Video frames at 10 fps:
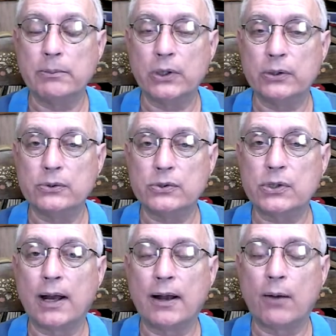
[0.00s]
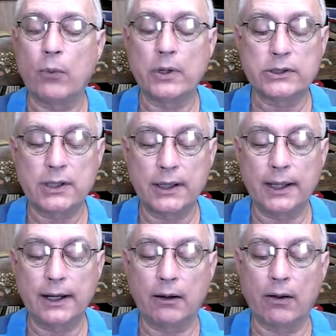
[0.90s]
So I, I want us to think
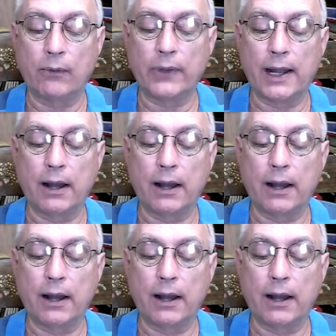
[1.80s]
along that line.